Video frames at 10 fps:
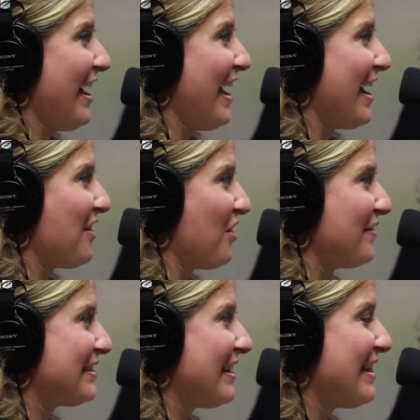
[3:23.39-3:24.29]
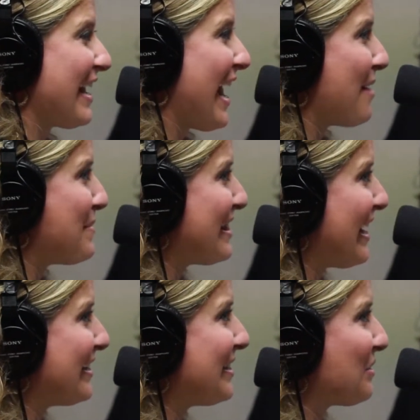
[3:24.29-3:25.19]
And all of a sudden they can't meet
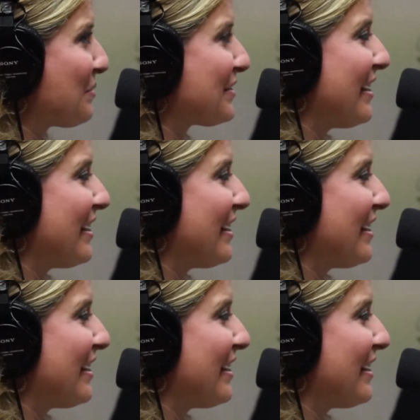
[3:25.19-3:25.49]
that 0%